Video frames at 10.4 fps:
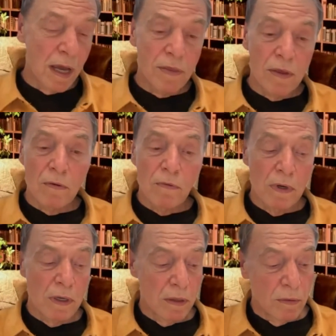I think
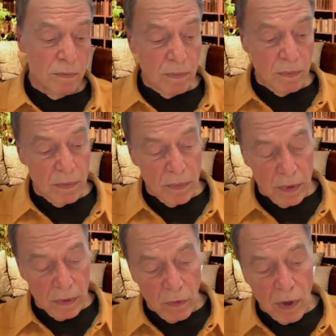one of the
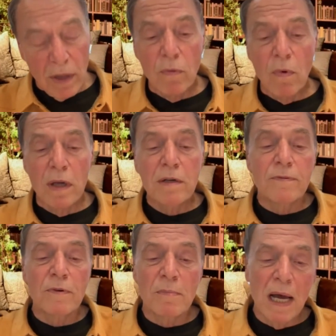
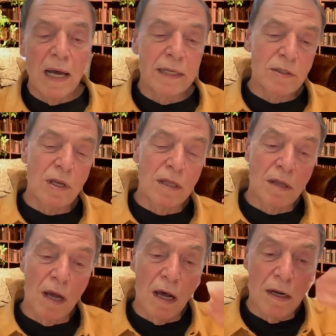wonderful minds
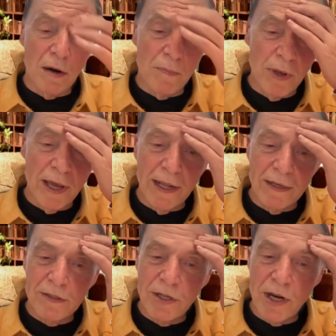on our
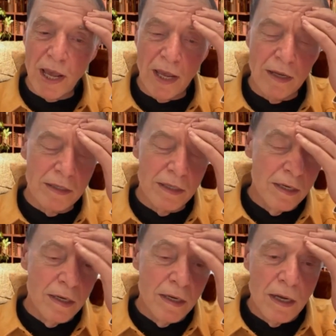planet today,
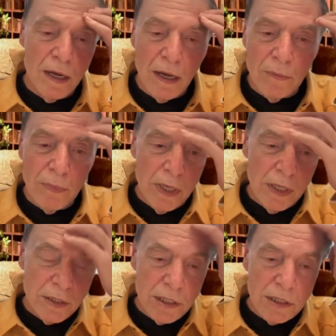
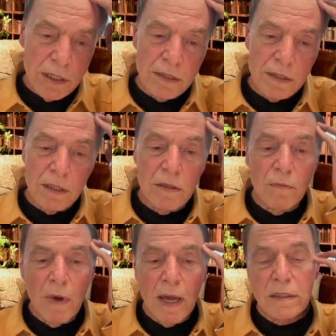she says in the
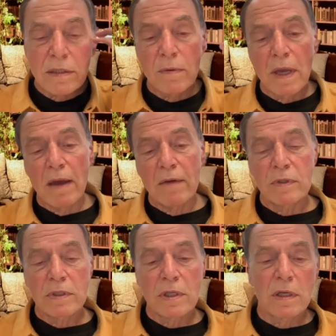West we have
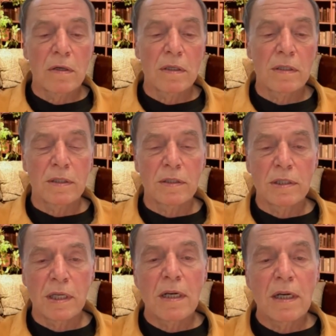what she calls a
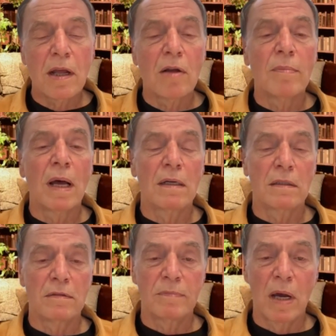citadel
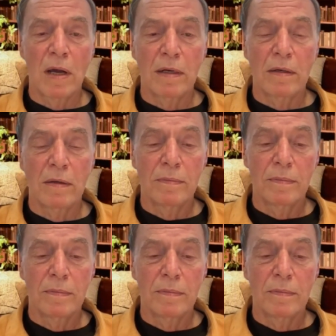model of mind.